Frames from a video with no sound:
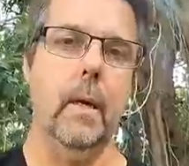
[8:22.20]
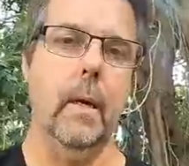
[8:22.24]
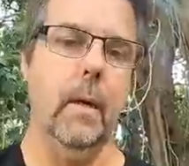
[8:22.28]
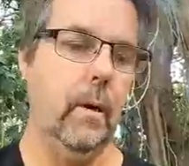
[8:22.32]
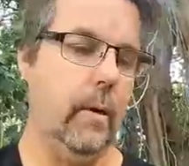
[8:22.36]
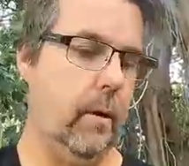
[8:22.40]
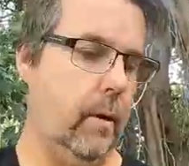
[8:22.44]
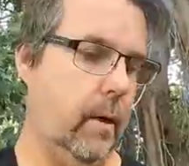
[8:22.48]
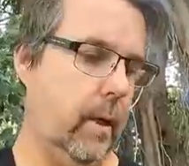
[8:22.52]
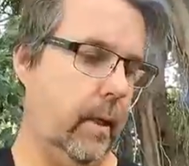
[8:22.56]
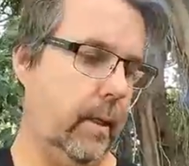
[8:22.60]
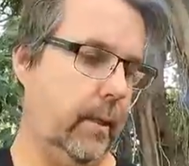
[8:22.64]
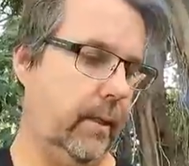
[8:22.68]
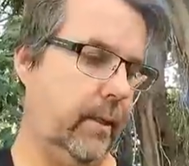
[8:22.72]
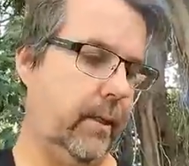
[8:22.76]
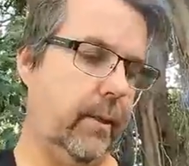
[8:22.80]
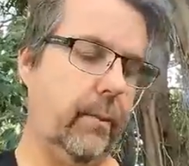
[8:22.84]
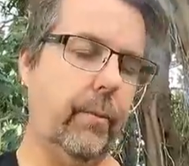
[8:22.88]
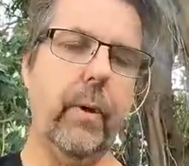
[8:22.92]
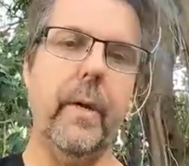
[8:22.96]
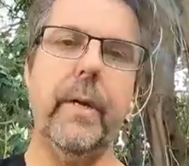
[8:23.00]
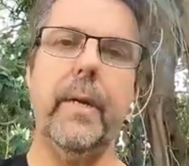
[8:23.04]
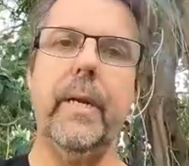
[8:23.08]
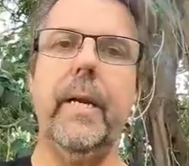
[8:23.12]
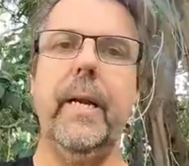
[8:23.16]
Alright, so
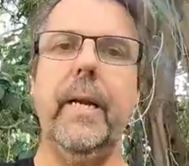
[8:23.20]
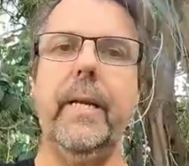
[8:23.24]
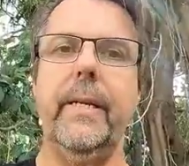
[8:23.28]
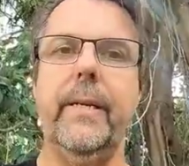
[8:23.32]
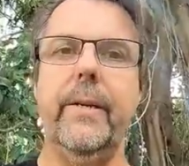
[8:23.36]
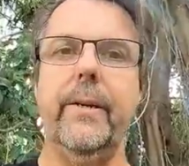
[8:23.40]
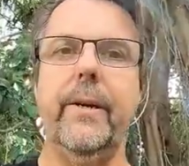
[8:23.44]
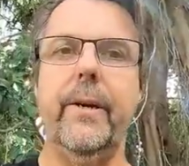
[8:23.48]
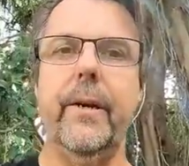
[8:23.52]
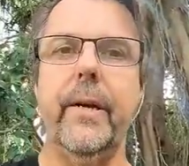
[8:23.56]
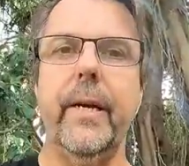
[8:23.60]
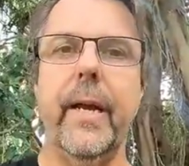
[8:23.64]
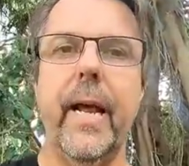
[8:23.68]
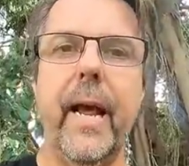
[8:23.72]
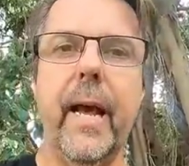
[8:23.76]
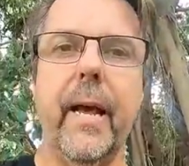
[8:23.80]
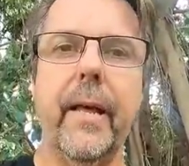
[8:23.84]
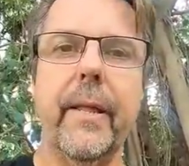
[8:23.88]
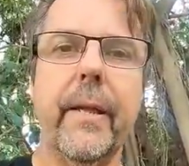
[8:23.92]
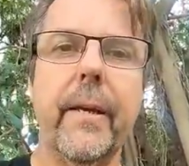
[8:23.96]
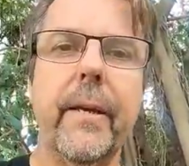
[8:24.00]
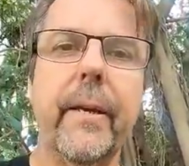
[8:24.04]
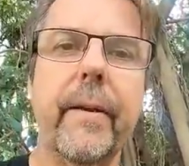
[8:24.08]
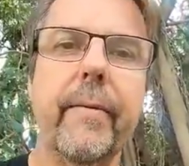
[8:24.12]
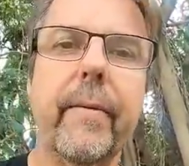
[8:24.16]
what you need to do now
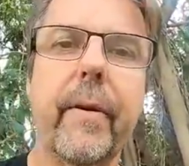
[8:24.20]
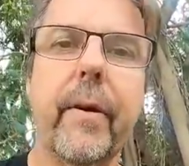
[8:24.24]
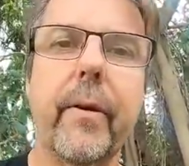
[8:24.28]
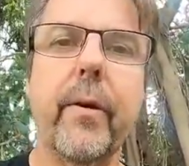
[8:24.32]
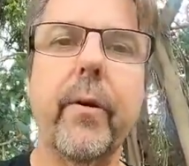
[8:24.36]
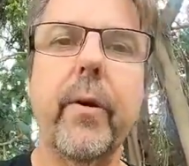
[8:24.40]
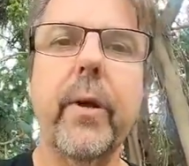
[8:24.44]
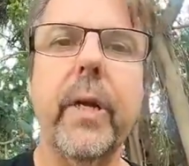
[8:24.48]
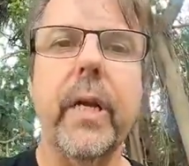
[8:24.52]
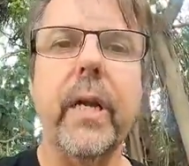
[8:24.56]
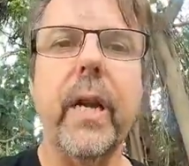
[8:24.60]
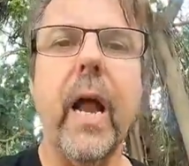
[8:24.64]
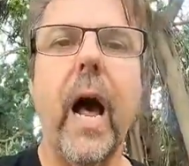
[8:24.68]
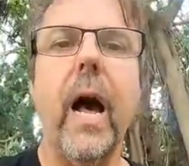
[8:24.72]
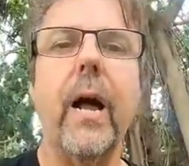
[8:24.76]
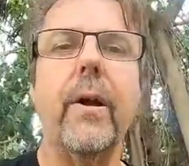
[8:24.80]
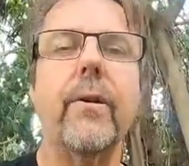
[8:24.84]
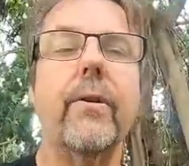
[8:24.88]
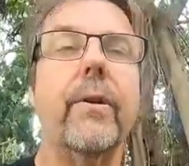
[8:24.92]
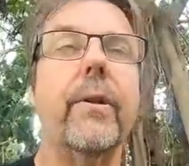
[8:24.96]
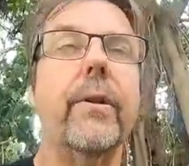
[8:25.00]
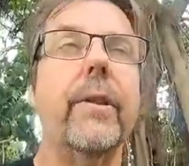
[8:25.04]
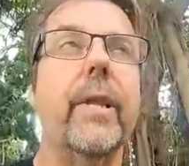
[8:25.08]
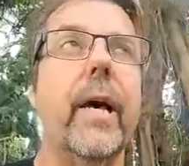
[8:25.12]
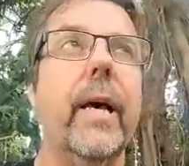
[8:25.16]
that you've got all your
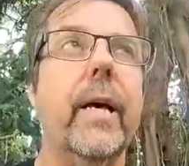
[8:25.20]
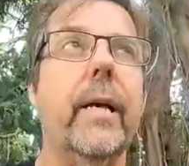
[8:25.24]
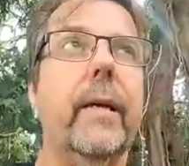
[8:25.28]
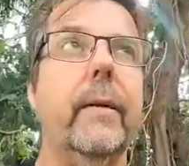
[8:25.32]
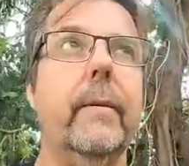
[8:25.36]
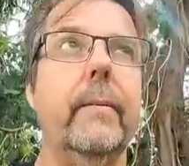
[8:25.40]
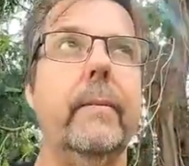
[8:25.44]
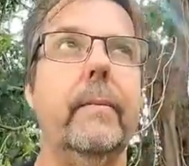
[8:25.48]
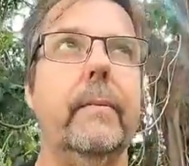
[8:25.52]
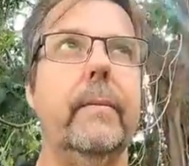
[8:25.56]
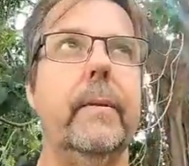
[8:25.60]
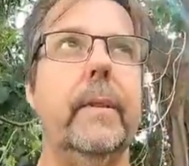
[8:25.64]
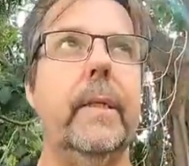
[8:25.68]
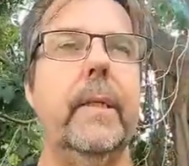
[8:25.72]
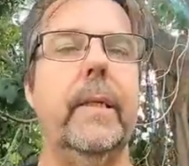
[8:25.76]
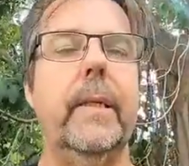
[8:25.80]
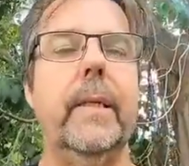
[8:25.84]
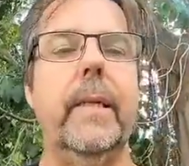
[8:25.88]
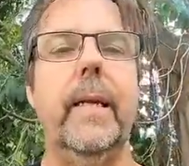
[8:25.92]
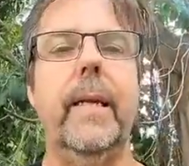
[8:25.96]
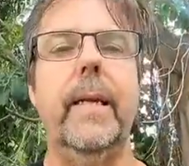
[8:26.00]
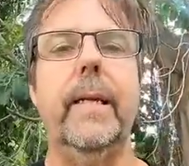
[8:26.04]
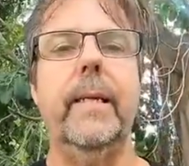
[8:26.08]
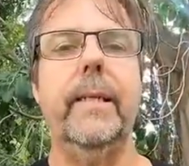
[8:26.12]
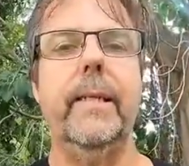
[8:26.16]
data in that, you
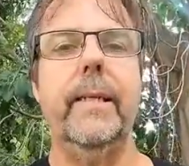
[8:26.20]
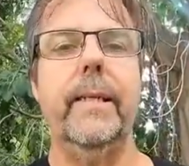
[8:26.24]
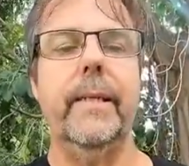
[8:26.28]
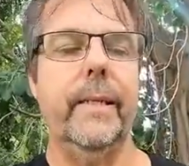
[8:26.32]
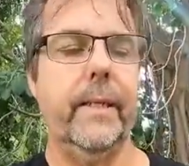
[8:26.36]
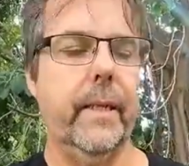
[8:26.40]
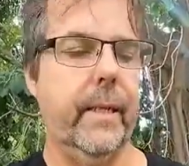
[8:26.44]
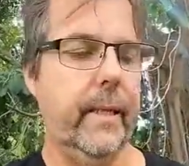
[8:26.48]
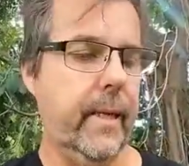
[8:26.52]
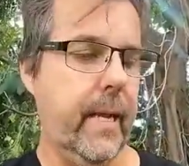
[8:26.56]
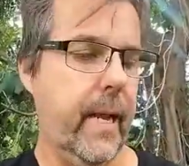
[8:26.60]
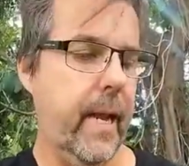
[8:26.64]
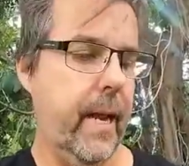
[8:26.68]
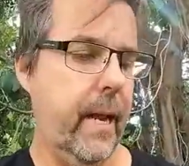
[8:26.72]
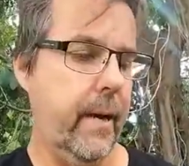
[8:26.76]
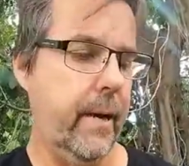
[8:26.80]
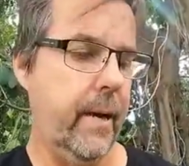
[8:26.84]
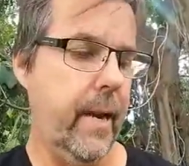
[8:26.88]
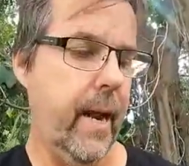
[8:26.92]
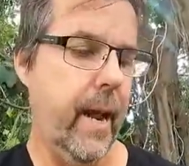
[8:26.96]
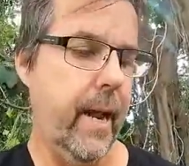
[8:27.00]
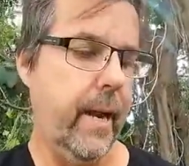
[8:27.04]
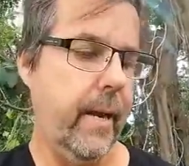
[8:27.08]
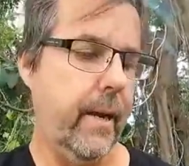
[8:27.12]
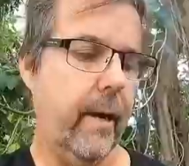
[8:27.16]
need to sit down
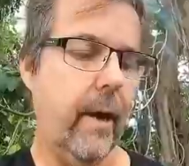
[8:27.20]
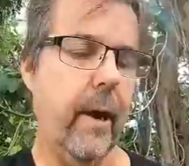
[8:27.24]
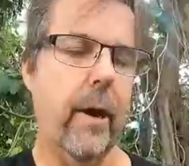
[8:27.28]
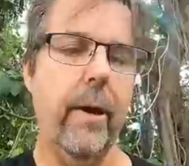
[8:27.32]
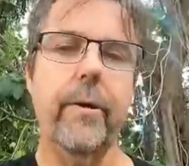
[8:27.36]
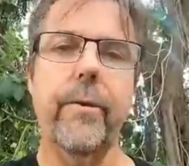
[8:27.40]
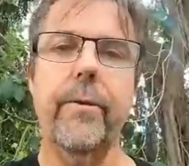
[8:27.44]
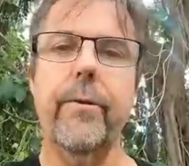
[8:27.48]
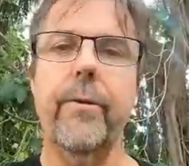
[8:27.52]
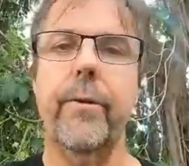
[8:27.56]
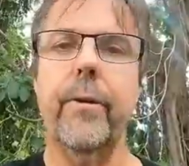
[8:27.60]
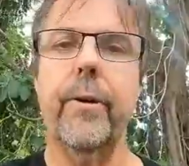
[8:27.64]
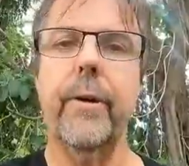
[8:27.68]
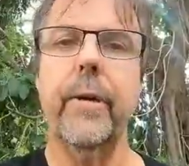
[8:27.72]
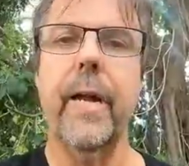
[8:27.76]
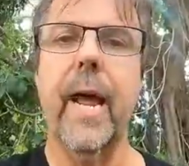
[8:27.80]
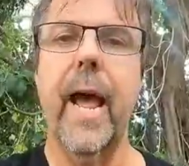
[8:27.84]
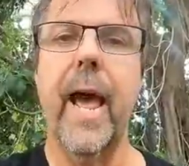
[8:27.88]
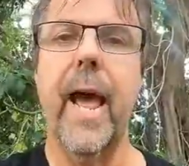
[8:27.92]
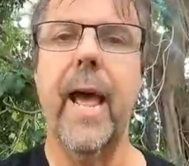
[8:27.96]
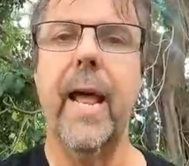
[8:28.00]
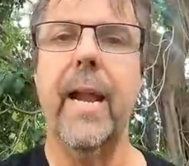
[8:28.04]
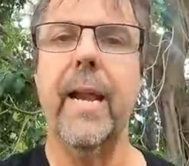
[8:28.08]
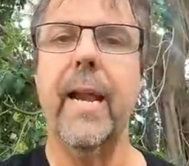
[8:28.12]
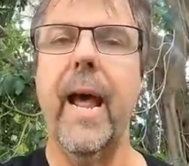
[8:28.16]
and go through it
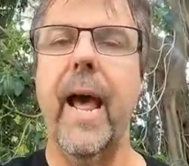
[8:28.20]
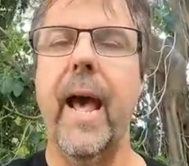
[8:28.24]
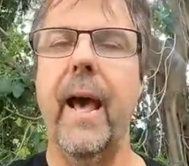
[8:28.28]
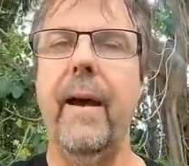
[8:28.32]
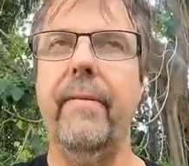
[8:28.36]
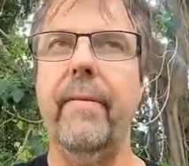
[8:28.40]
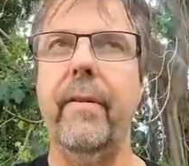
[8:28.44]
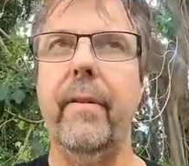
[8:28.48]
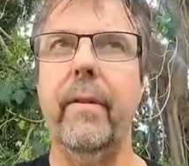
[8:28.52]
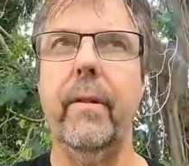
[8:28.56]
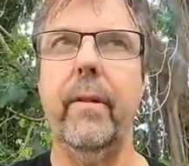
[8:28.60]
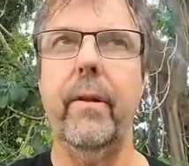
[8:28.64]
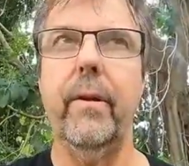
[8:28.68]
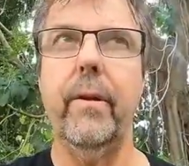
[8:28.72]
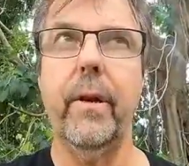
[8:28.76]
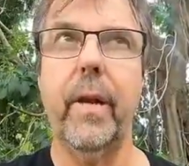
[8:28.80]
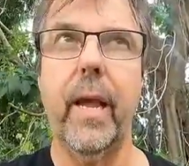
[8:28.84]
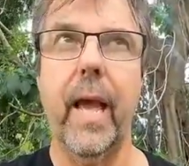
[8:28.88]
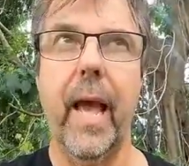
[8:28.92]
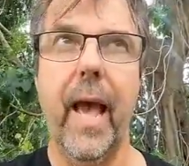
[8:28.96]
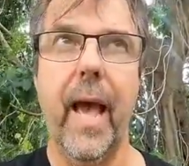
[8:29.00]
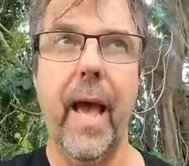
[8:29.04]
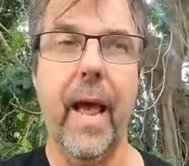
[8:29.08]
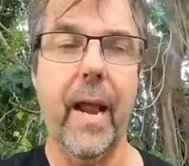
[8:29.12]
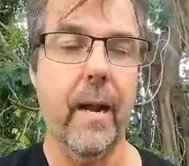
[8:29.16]
and have a look
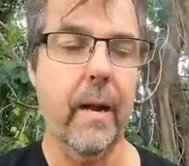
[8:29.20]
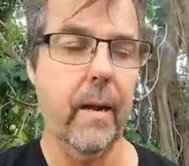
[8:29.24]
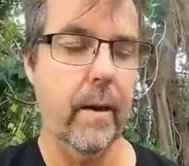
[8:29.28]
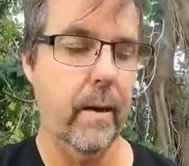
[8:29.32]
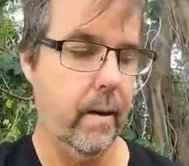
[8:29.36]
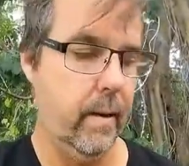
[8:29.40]
at